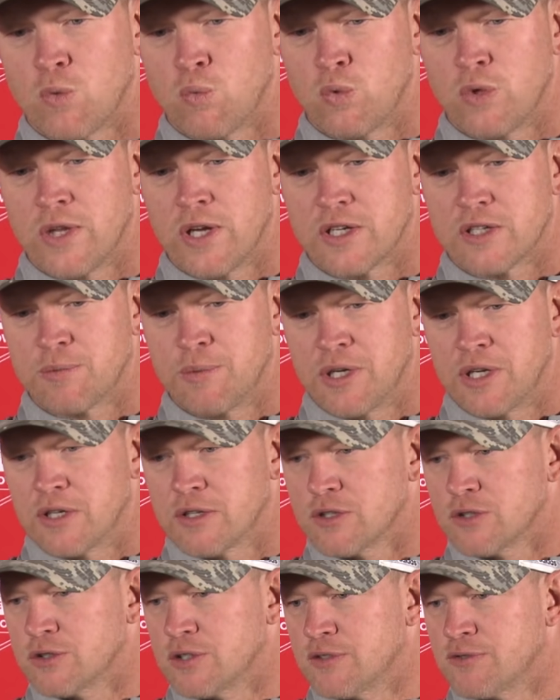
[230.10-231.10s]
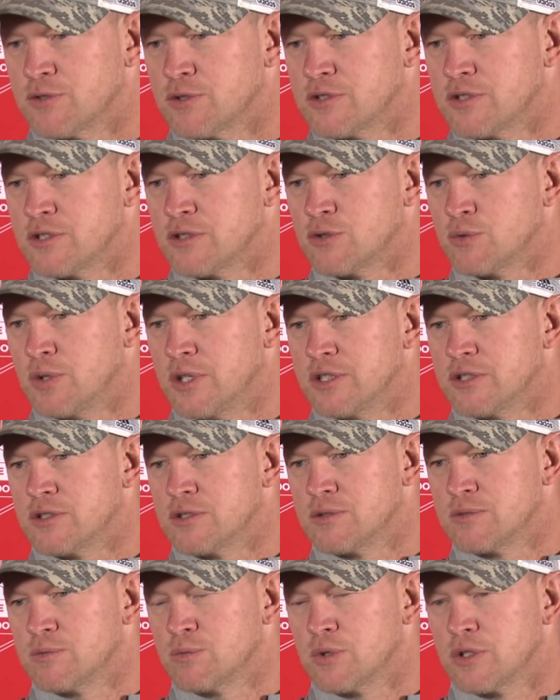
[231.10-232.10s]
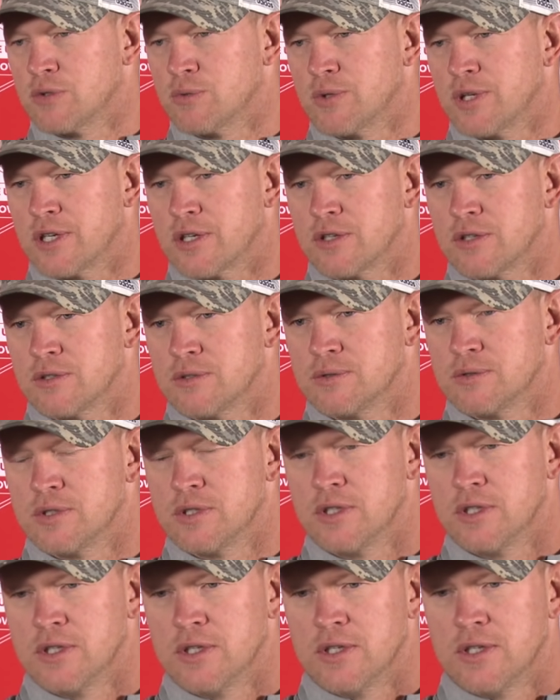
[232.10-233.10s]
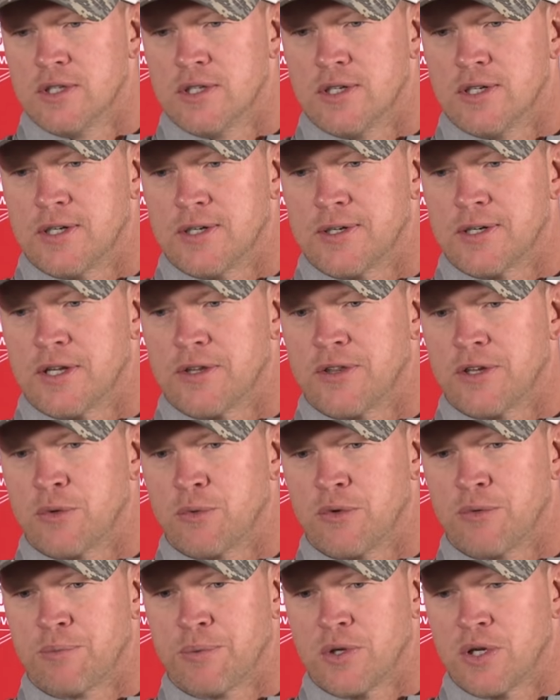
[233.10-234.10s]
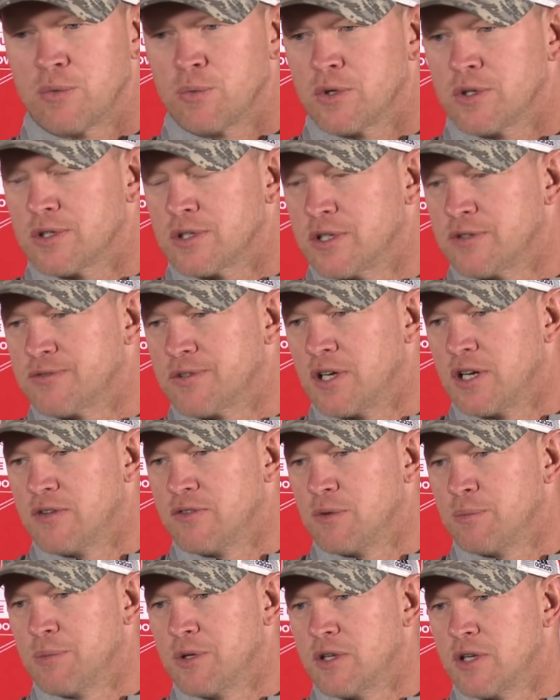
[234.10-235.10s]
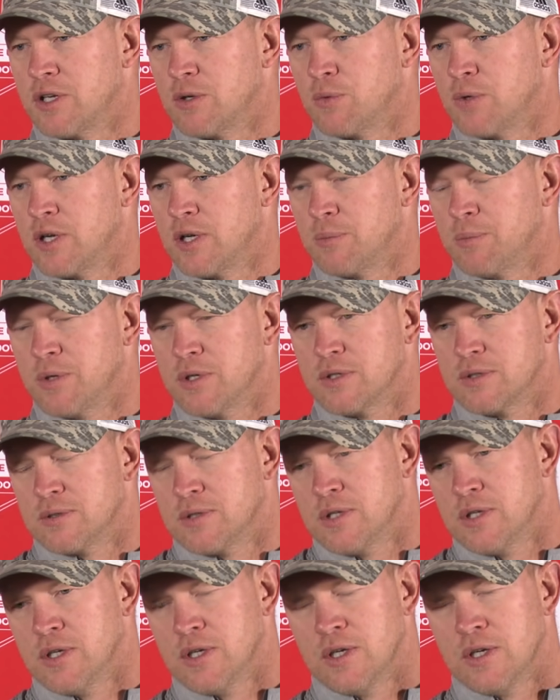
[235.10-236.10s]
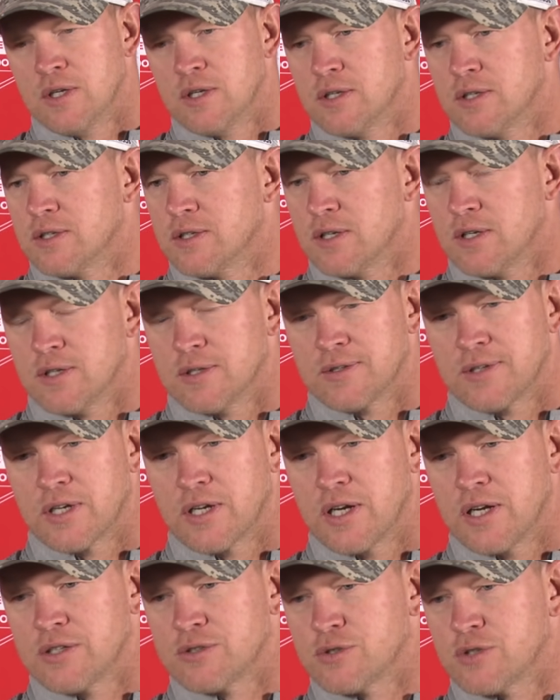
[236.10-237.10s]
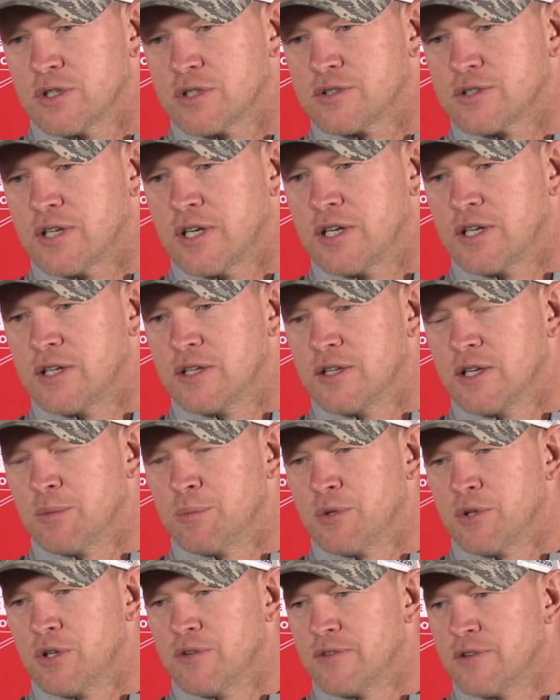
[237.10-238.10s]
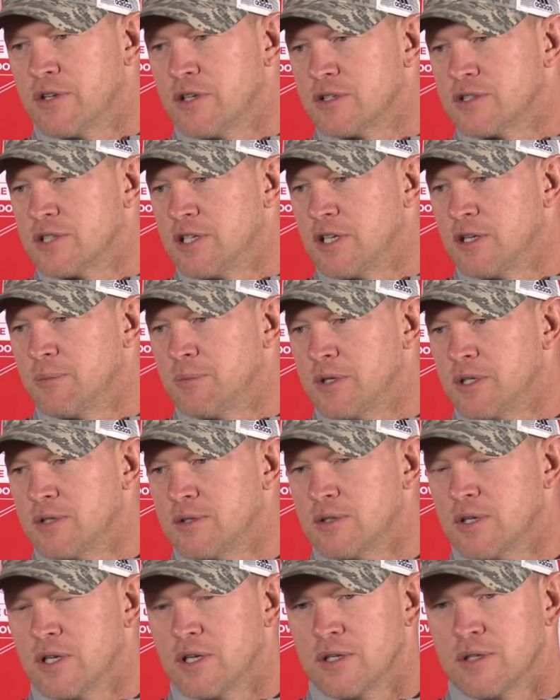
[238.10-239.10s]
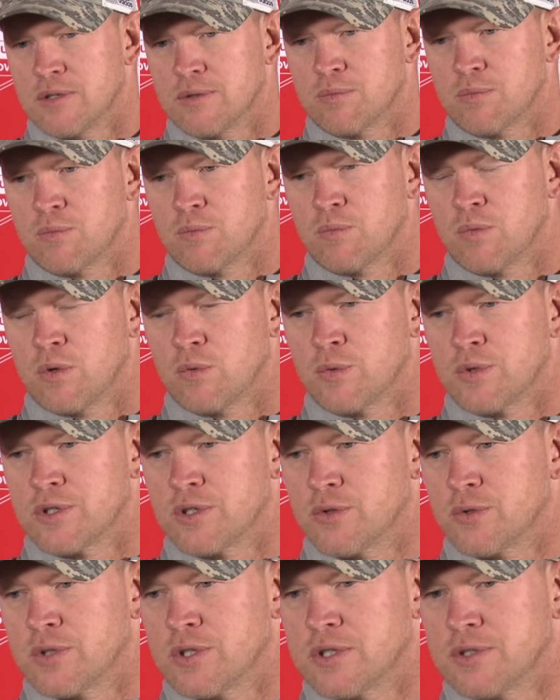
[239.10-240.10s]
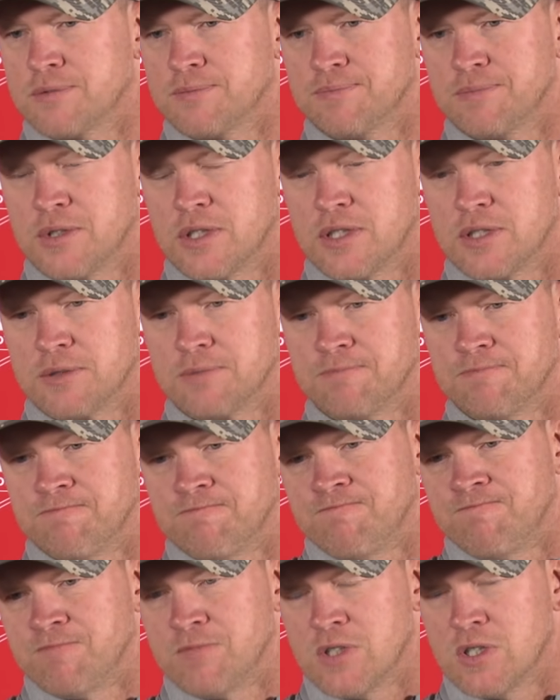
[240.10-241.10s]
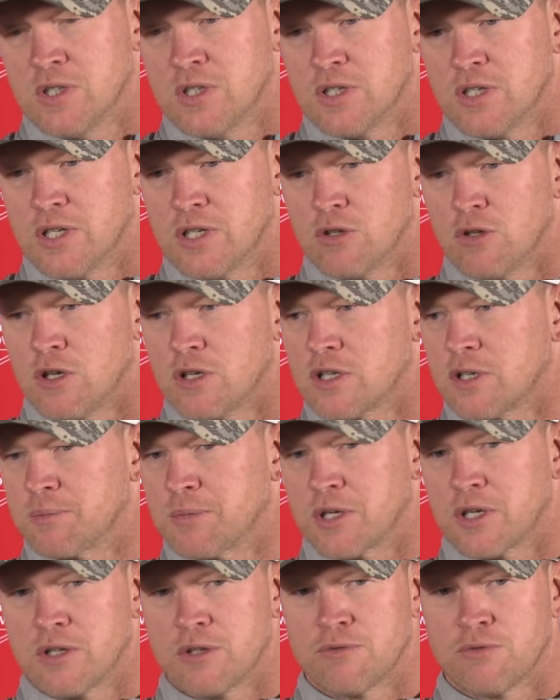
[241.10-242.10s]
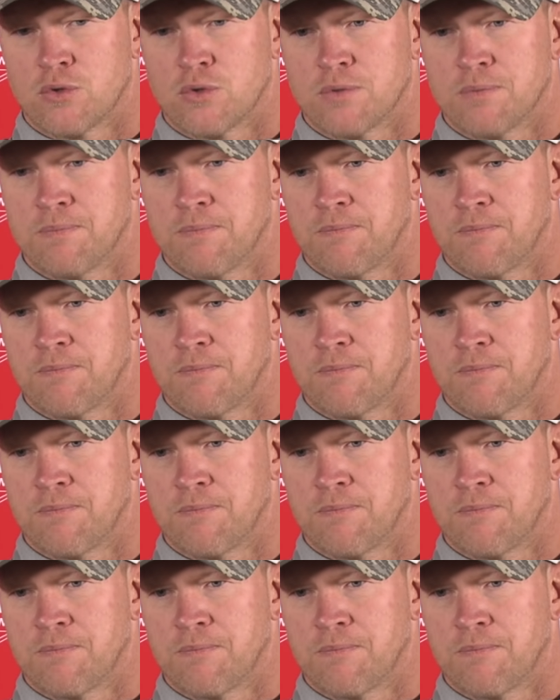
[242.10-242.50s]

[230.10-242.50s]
We'd like to be in a little different situation with a record, and I think we've played well enough to have it be that way. But the guys are excited. They believe in their team and what we're doing, and it'll all come together for them.